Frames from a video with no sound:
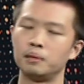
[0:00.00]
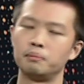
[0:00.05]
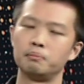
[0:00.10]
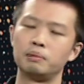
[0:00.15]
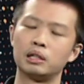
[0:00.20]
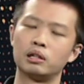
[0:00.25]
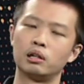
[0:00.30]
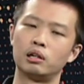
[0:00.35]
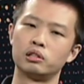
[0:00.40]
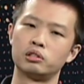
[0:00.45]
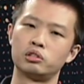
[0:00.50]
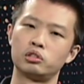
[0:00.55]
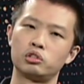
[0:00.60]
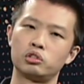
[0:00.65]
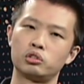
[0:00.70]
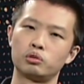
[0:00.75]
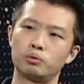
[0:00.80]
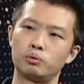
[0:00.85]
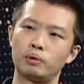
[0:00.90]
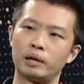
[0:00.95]

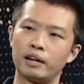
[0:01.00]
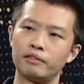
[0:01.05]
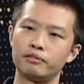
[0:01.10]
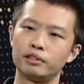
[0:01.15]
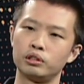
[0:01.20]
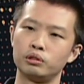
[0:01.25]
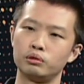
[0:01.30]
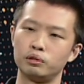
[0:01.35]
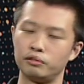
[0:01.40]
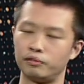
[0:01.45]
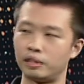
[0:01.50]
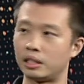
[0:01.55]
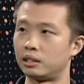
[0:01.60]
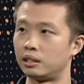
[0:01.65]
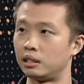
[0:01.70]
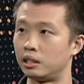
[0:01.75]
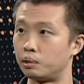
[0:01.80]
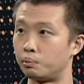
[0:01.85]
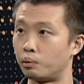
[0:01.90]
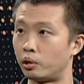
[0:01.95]
Because whatever you invest
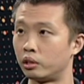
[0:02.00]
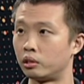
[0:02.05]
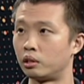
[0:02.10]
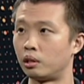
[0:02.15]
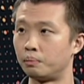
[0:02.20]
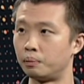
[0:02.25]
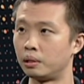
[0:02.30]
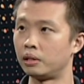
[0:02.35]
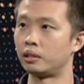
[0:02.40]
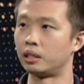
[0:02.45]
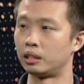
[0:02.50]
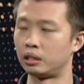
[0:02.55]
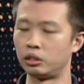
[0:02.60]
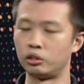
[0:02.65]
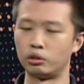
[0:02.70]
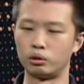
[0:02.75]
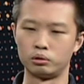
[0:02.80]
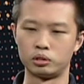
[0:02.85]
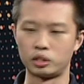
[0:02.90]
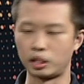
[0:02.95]
in this moratorium period, you
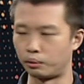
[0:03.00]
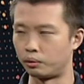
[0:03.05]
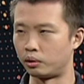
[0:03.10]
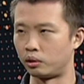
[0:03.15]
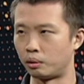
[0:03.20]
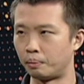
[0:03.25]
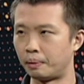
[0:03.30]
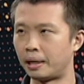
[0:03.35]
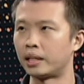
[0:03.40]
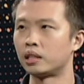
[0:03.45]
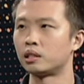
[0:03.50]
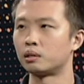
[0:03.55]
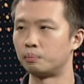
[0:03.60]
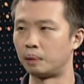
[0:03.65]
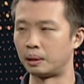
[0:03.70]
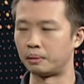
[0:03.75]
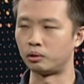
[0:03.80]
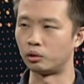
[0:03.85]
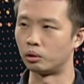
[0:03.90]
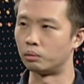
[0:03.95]
know, check with your banks,
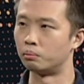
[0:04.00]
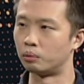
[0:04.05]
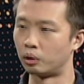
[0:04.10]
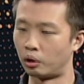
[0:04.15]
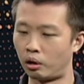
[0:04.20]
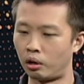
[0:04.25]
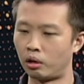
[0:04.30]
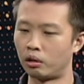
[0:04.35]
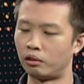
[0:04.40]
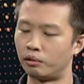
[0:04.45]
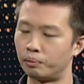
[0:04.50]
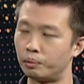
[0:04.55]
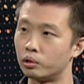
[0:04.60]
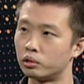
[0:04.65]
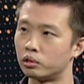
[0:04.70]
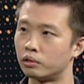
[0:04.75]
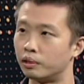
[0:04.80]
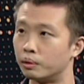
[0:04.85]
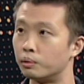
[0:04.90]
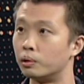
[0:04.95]
but you know, all or
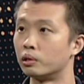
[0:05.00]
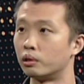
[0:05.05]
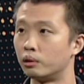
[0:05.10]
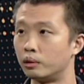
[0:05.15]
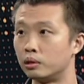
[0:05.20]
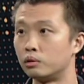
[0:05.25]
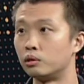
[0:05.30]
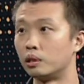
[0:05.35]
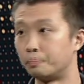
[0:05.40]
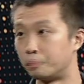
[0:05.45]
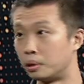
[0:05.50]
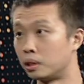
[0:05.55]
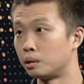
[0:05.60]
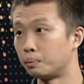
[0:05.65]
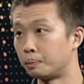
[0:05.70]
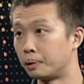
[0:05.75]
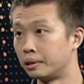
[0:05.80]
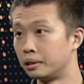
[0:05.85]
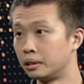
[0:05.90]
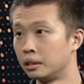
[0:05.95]
most of it will go into the
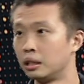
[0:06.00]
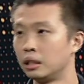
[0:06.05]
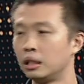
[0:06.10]
principal.